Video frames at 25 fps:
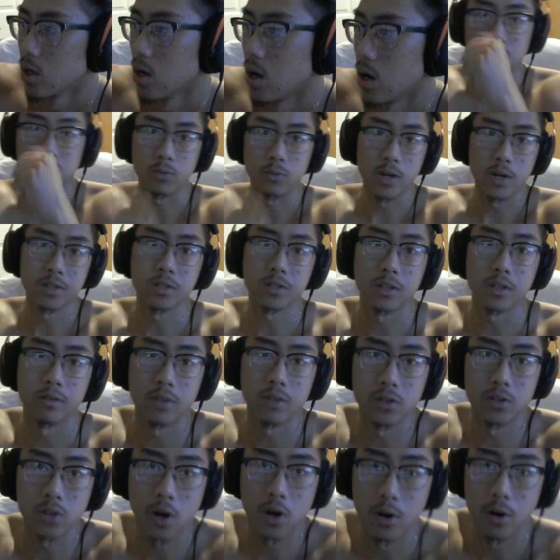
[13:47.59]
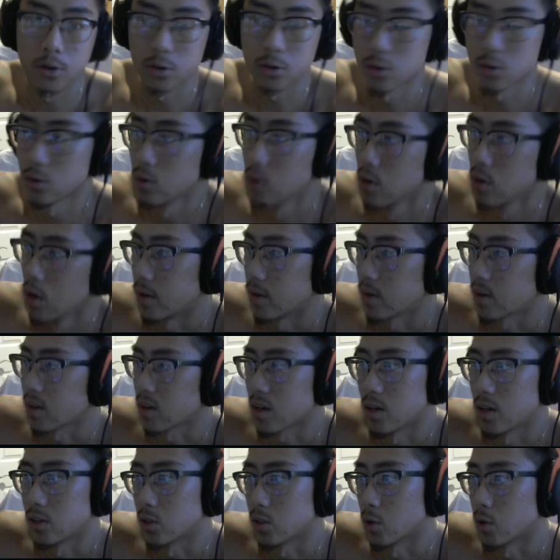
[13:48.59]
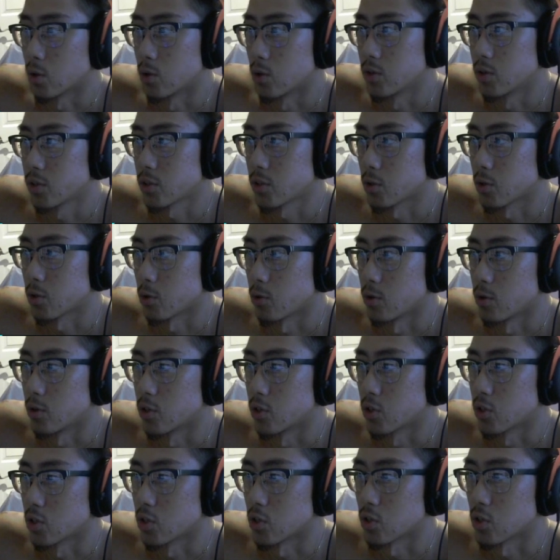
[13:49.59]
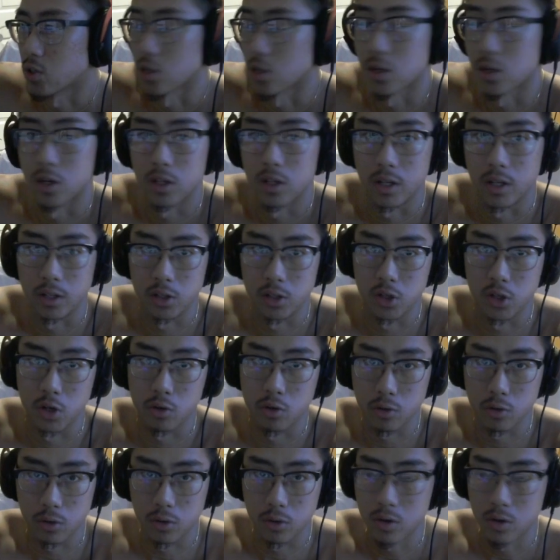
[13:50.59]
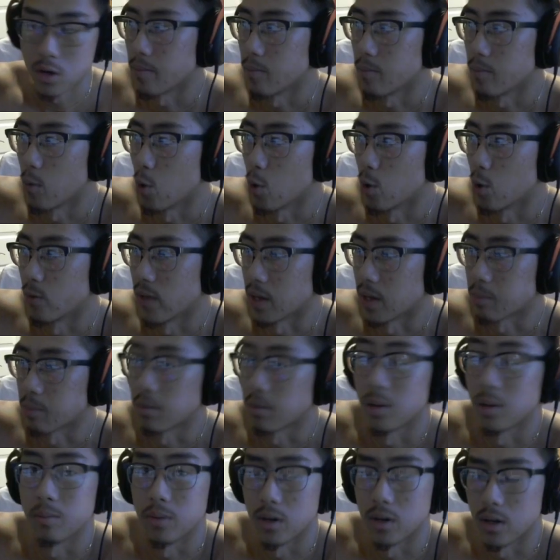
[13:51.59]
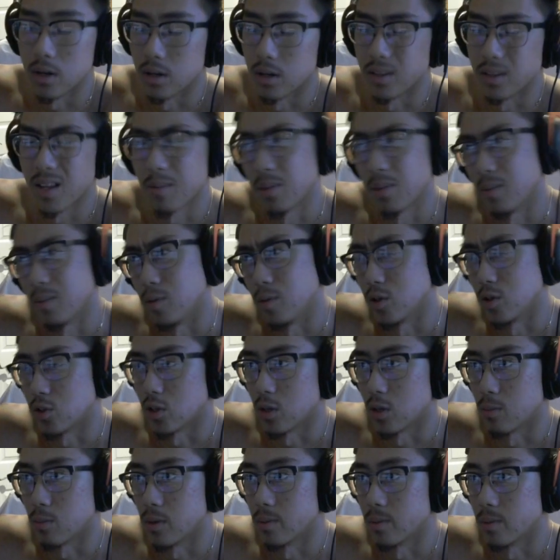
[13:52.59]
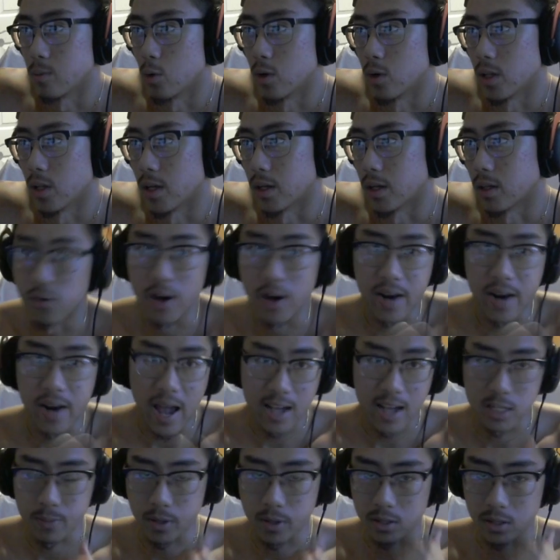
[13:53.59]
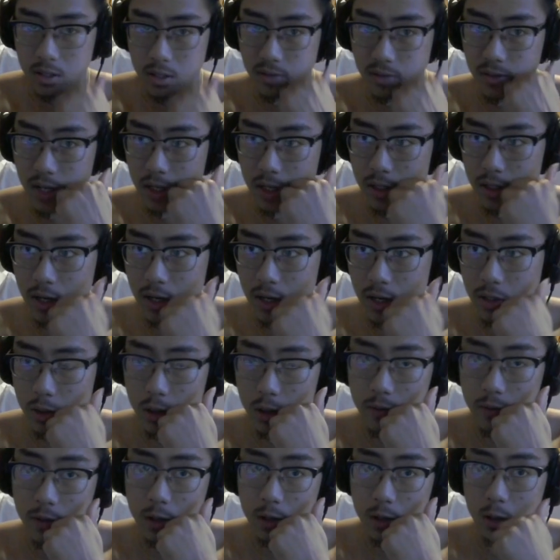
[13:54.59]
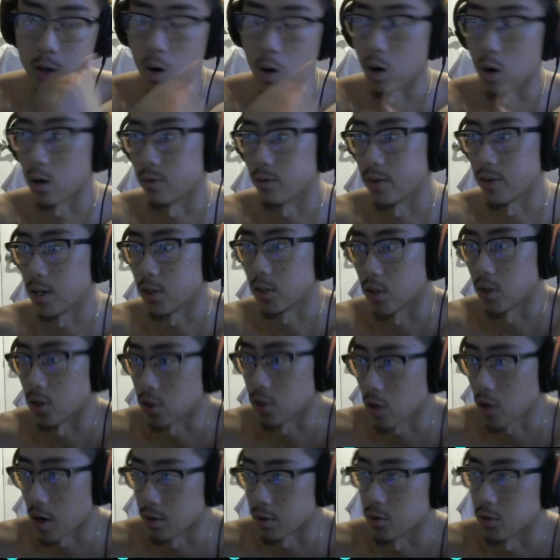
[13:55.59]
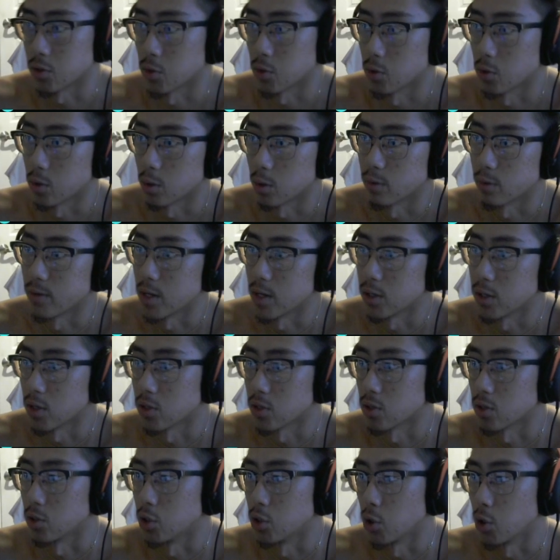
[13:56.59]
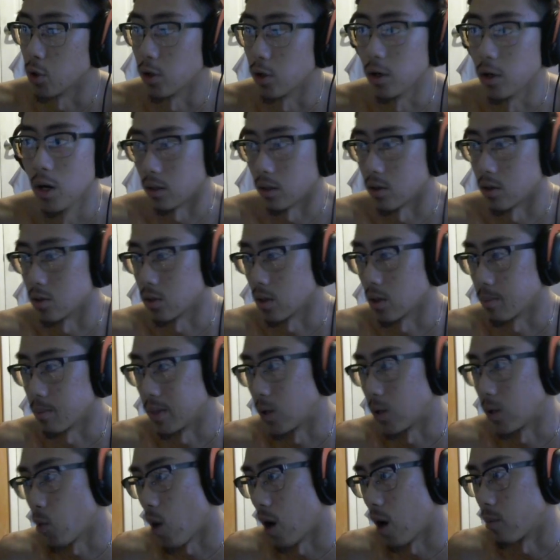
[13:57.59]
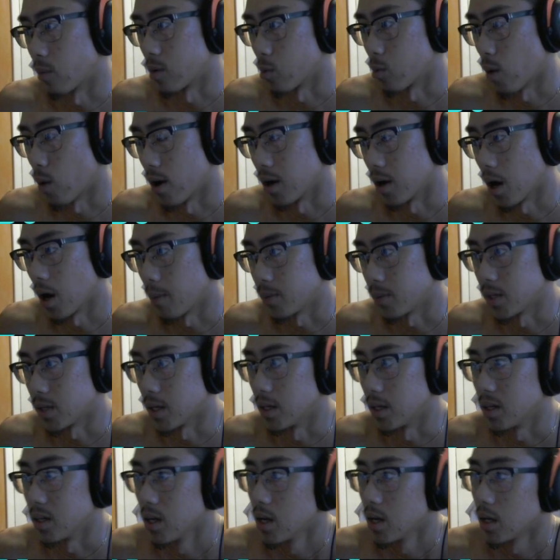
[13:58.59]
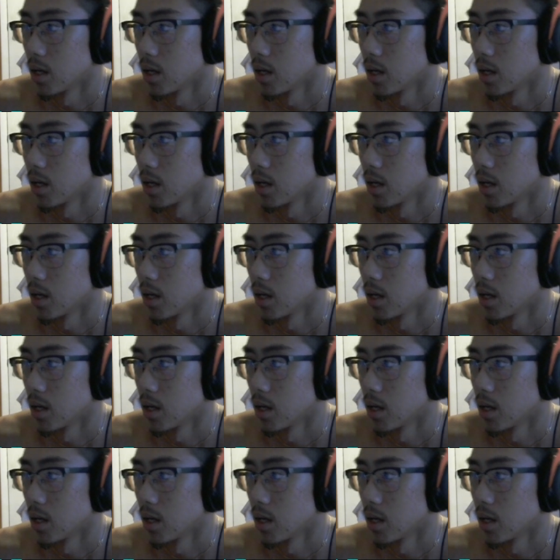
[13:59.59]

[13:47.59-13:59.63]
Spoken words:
The rest of this article contours towards just like general, more of like not publicity, but more like fun aspects of VHS. So if you're a VHS connoisseur or VHS enjoyer, there's the Be Quiet Rewind update.